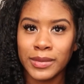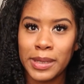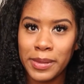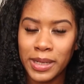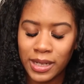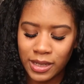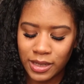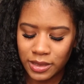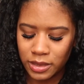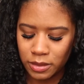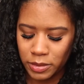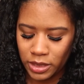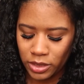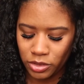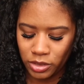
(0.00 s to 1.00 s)
I'm gonna add
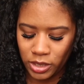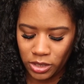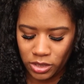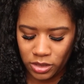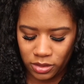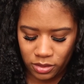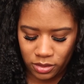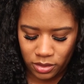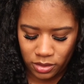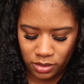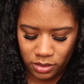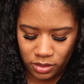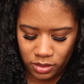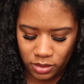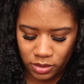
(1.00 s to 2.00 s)
some hydration
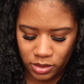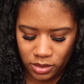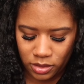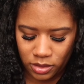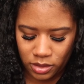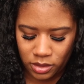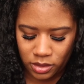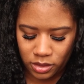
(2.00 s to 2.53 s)
so it